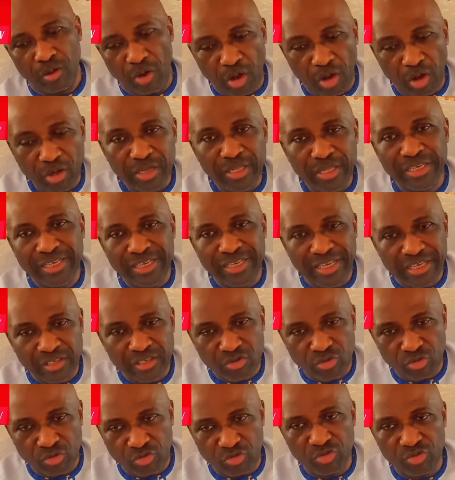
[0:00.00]
All he
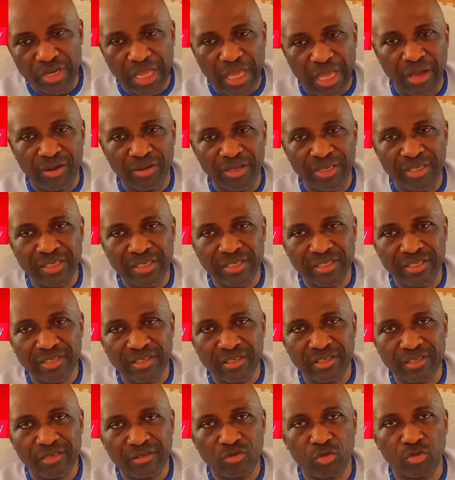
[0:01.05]
needs to do now
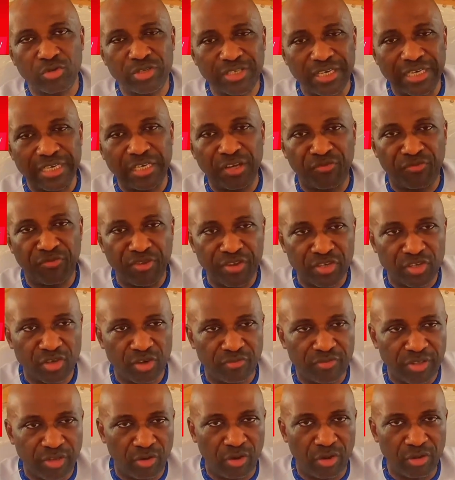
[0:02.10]
is to seek the face
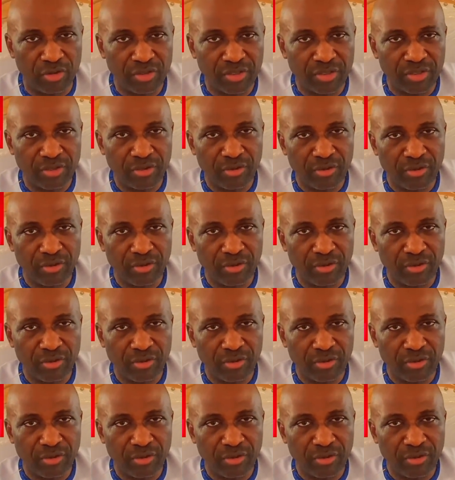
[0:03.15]
of the Lord.